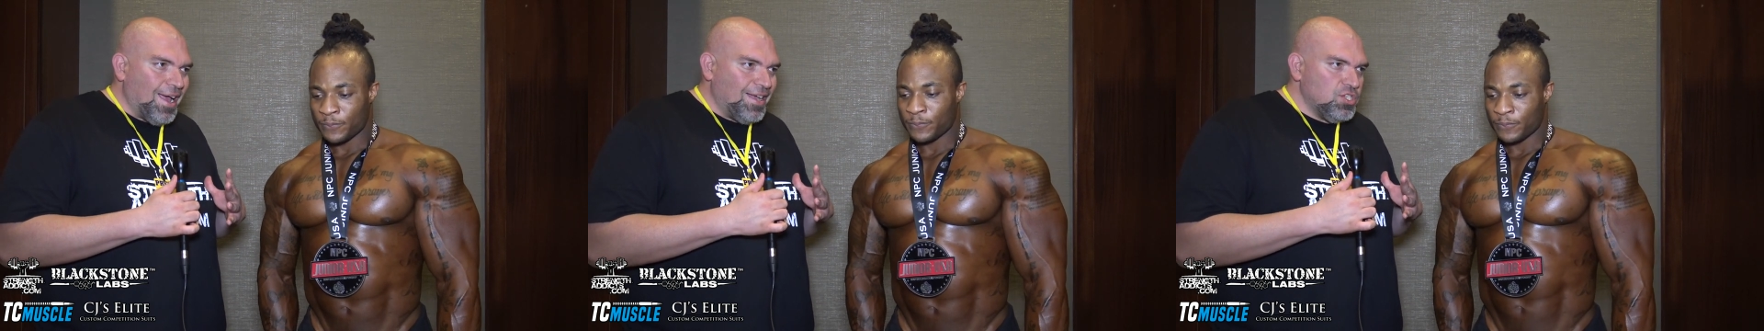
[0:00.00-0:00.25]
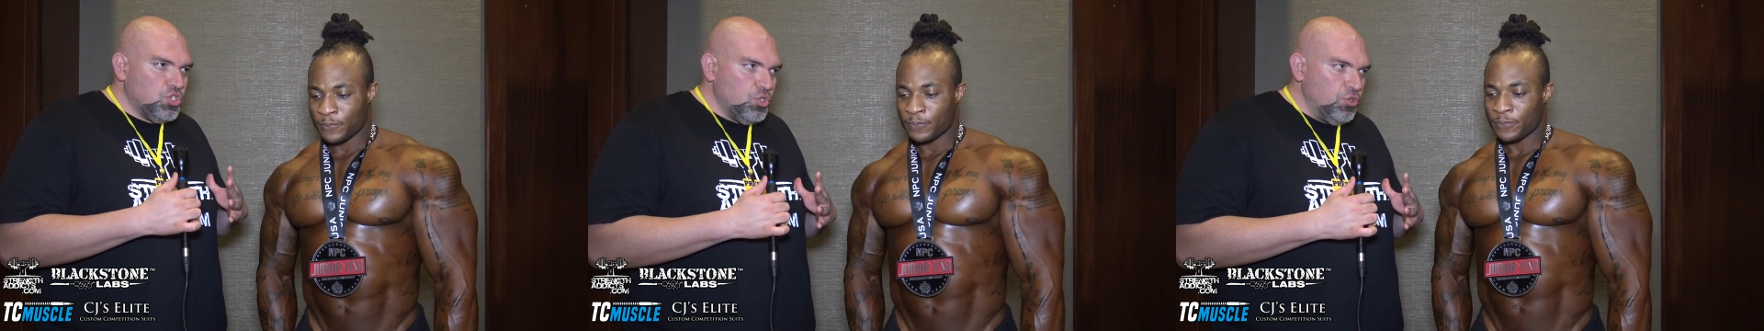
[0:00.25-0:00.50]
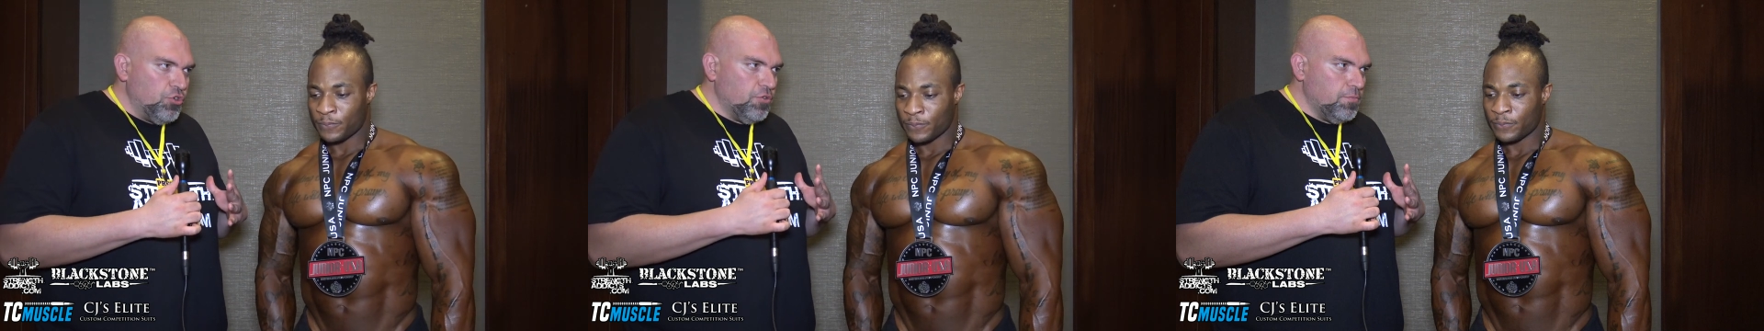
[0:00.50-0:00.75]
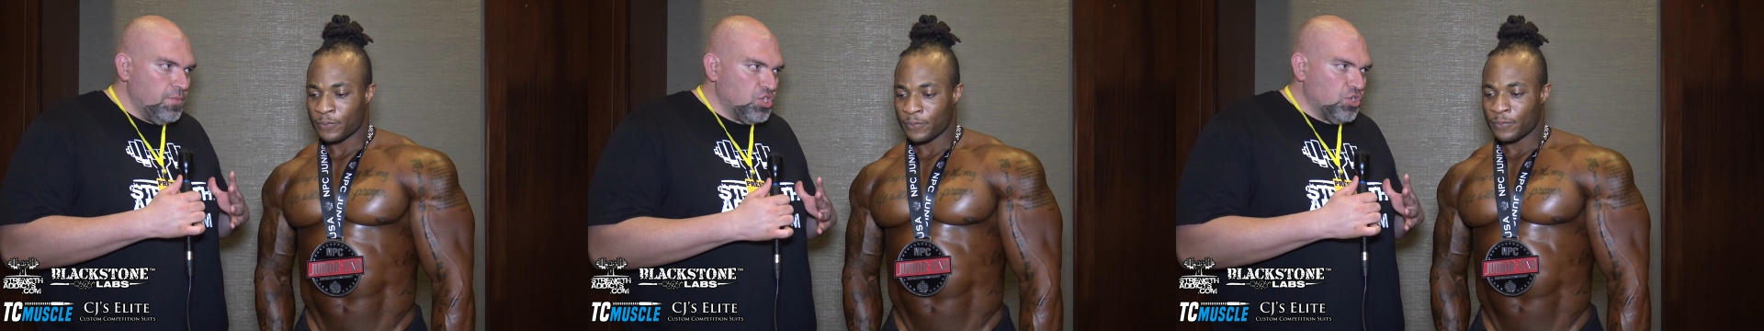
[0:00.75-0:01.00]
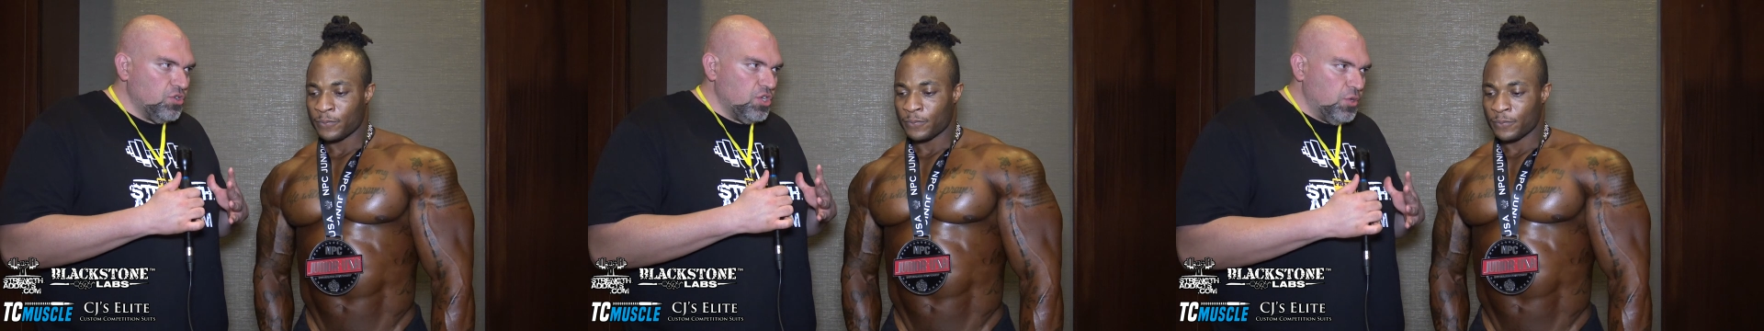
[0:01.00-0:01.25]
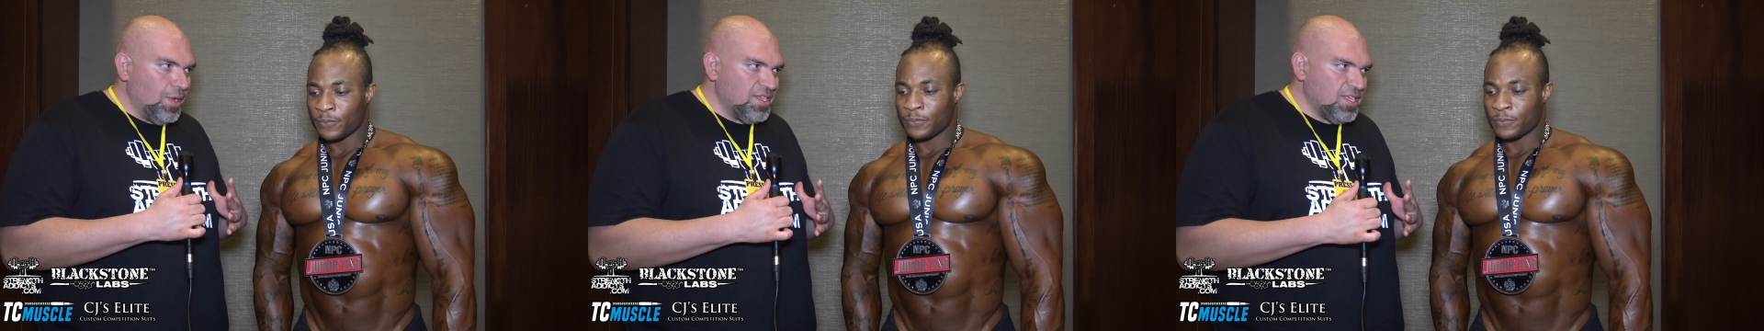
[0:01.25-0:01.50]
Speaker 1: as Junior Mr.
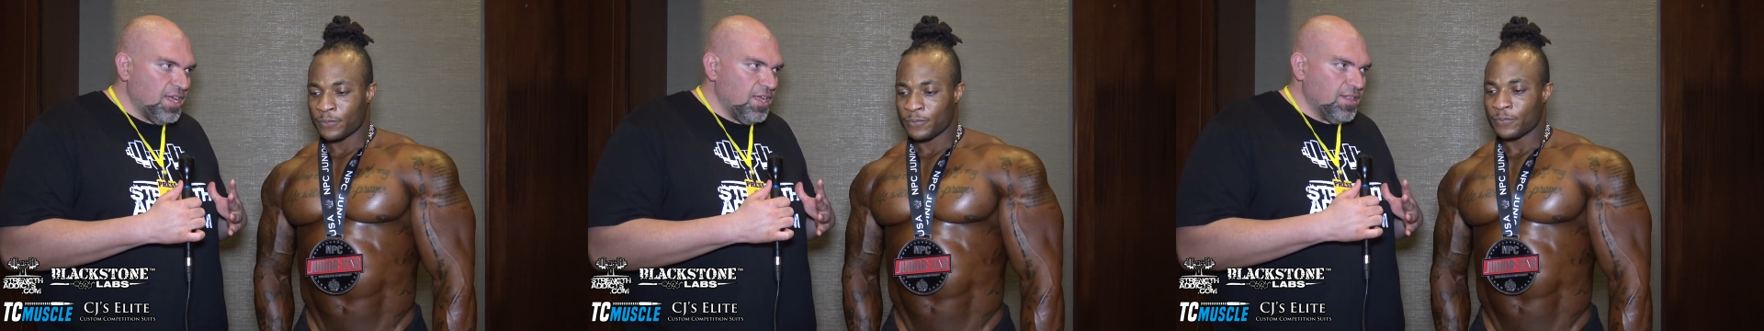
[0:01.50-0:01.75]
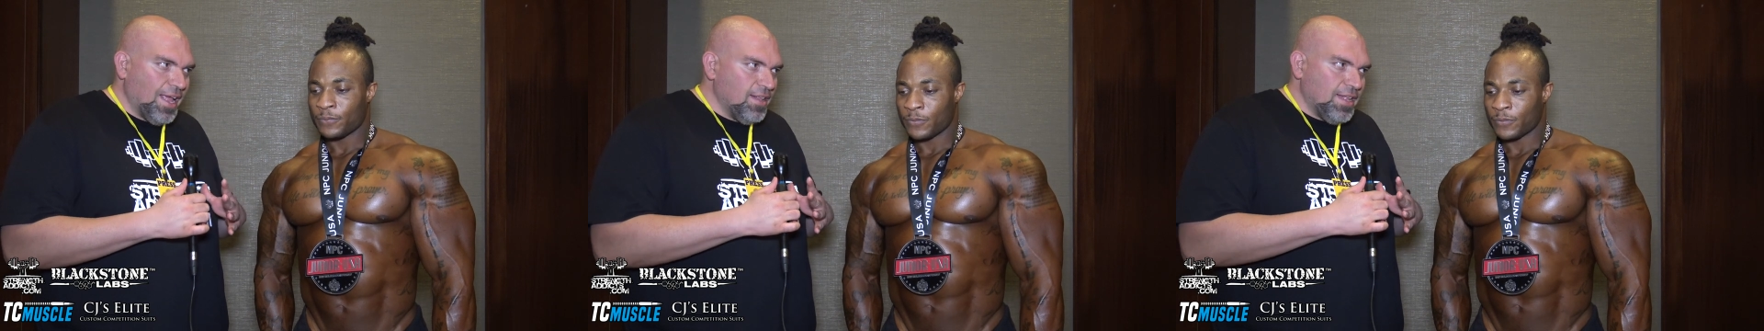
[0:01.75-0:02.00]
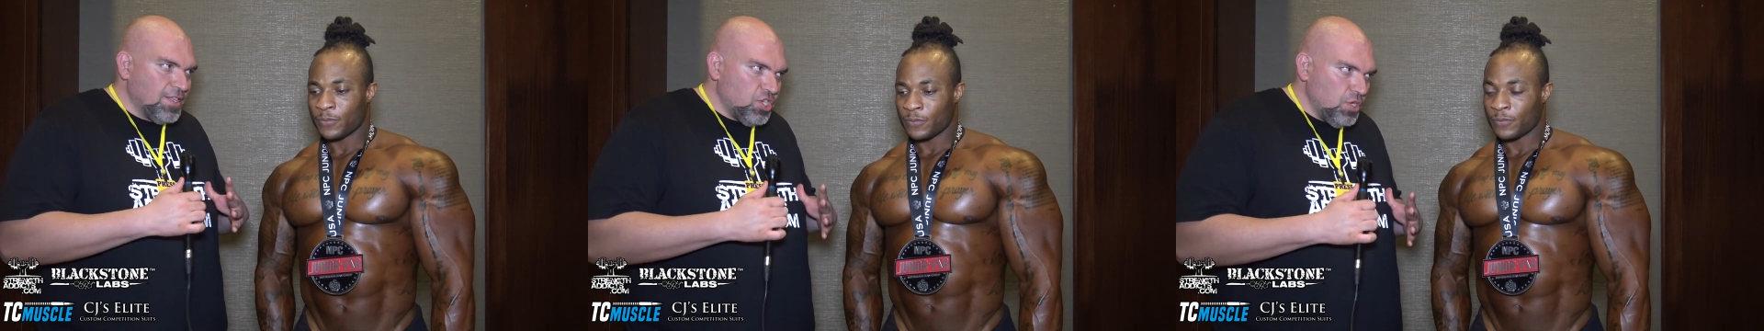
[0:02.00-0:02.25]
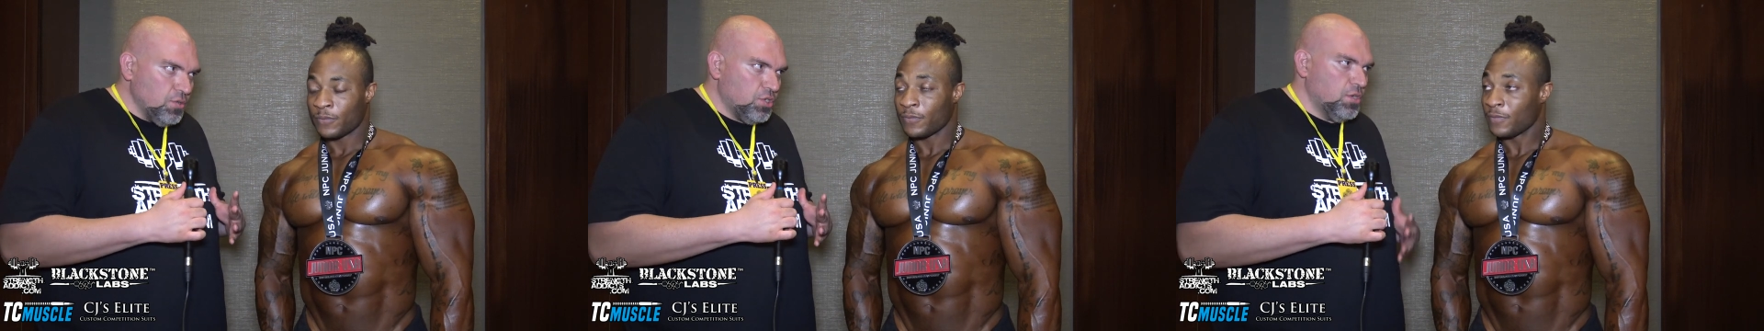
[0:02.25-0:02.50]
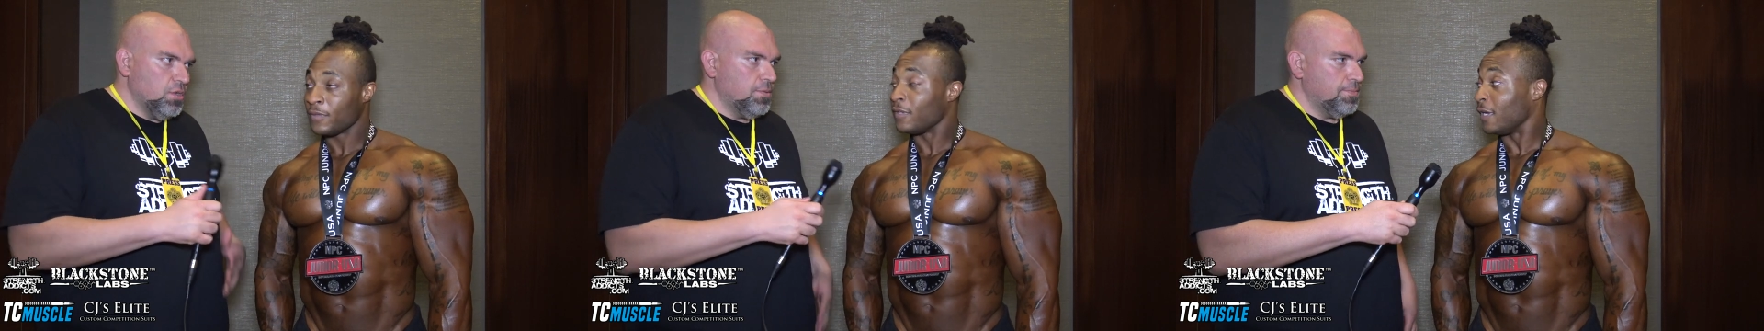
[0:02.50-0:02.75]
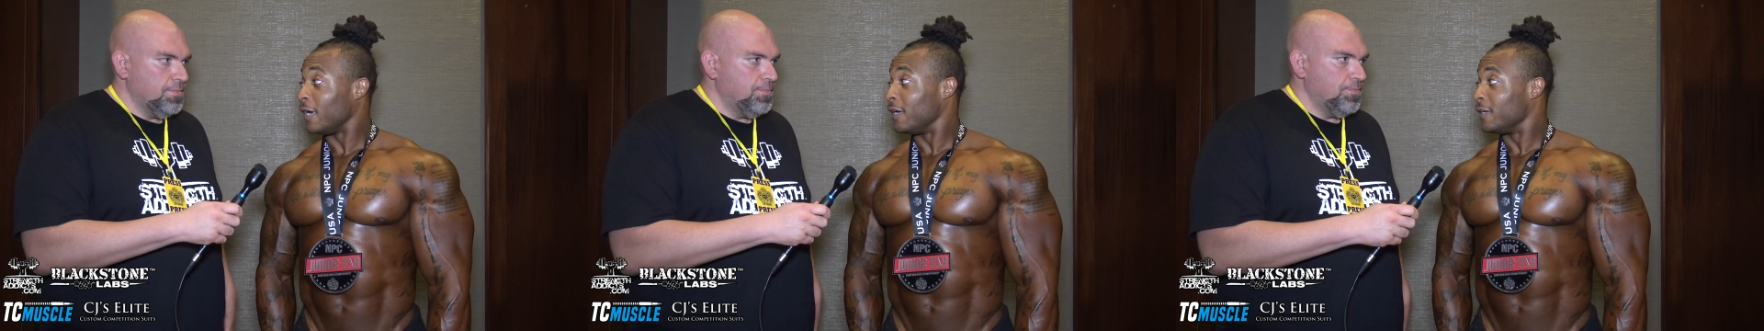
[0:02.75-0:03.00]
USA. That's huge.
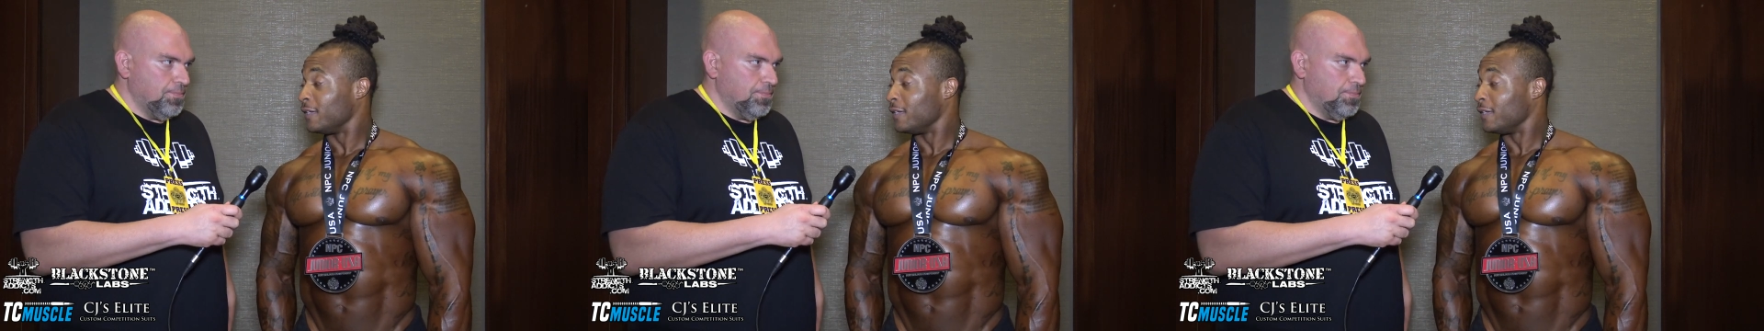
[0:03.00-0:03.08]
Yeah.